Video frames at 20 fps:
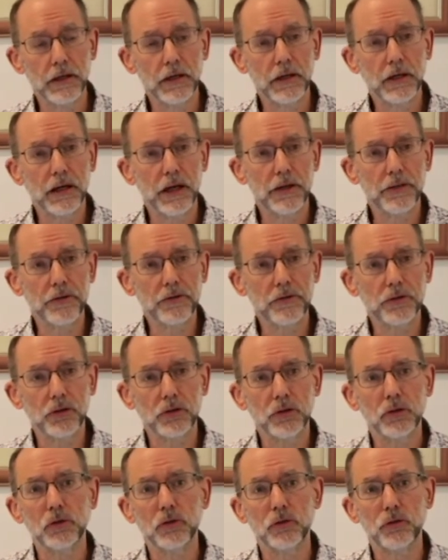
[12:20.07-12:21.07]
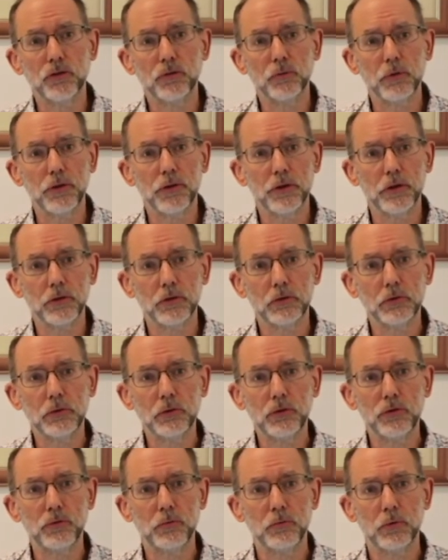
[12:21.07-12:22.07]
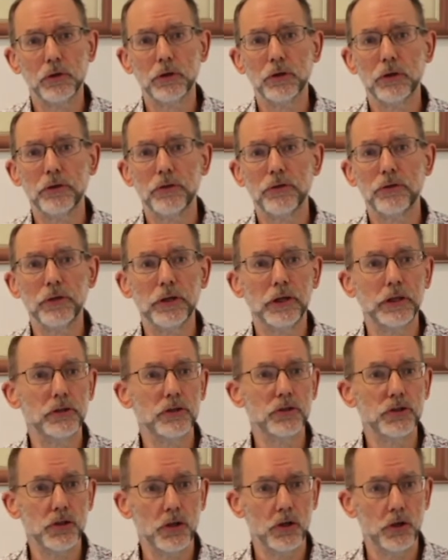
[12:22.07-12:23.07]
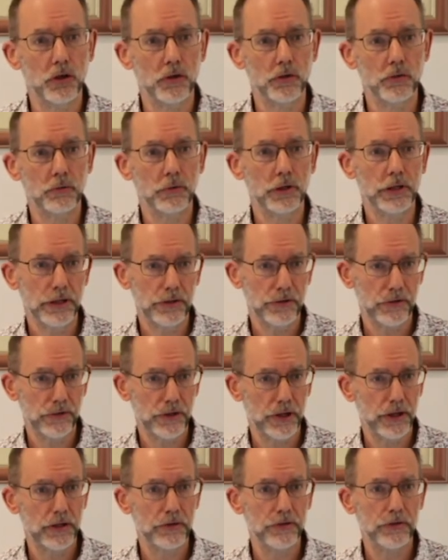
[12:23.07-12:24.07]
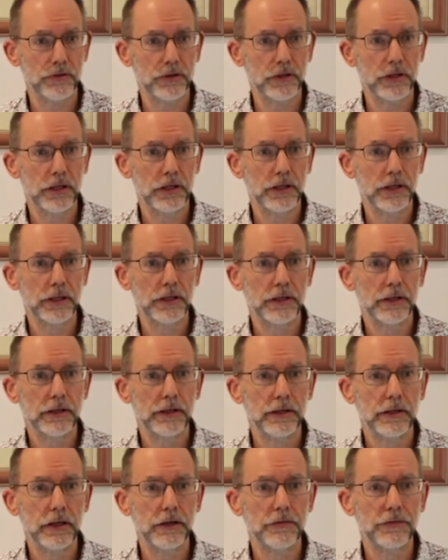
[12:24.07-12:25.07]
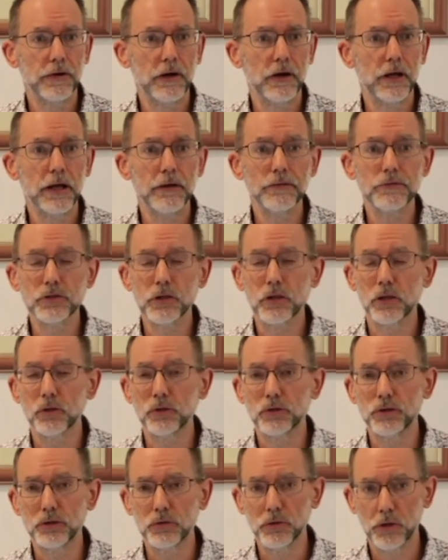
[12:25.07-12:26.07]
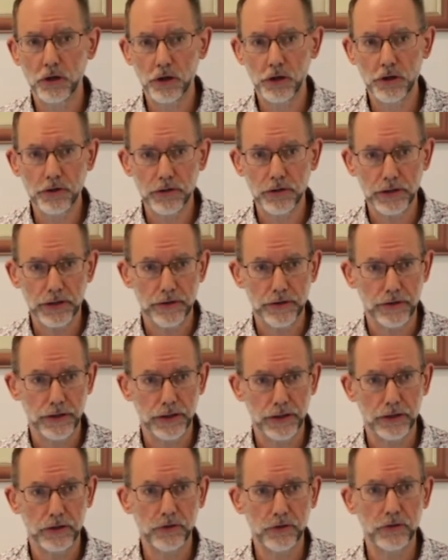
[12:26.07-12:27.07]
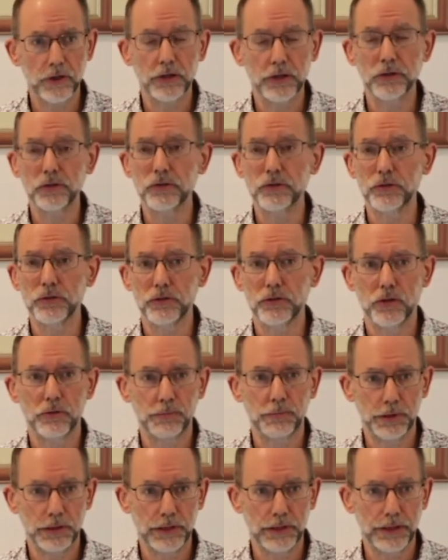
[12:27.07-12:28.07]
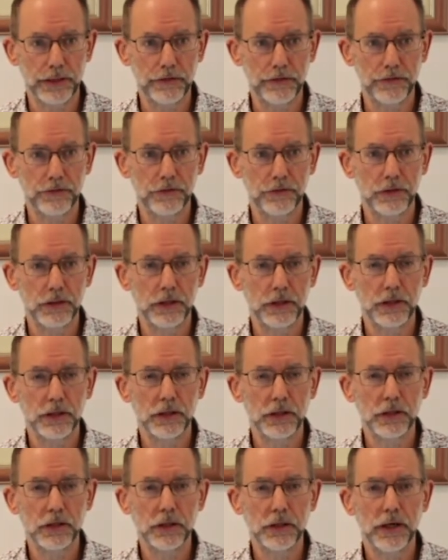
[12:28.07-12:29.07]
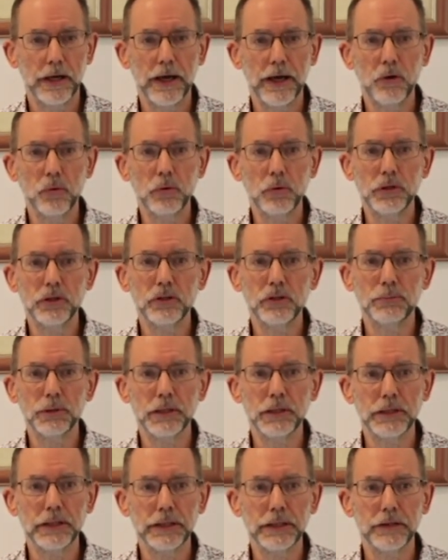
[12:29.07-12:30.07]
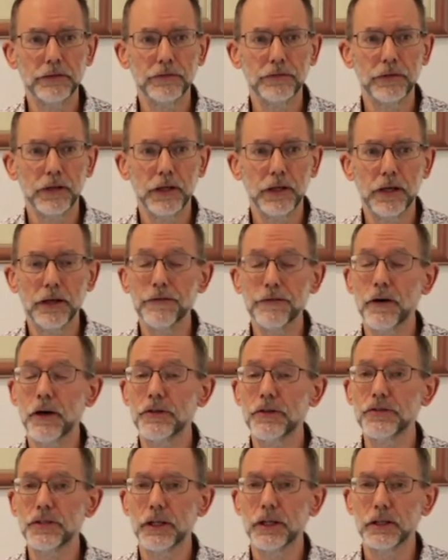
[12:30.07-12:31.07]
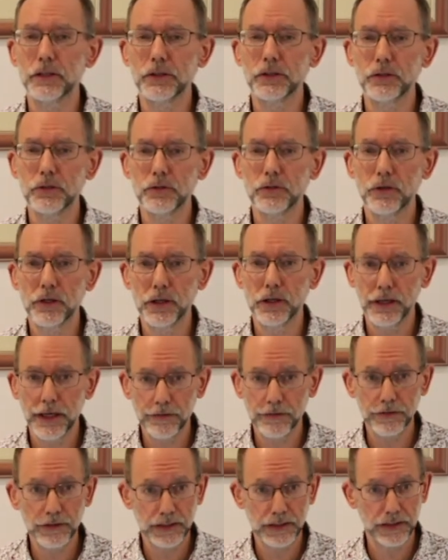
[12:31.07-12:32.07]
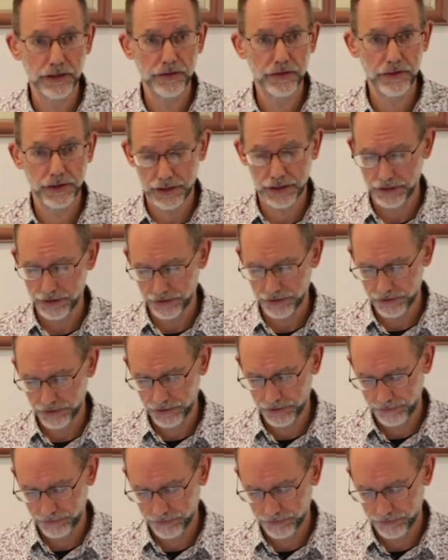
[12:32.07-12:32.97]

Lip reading: And this accords with the Lord's words in John, where he says, "If I have told you earthly things and you do not believe, how will you believe if I tell you heavenly things?"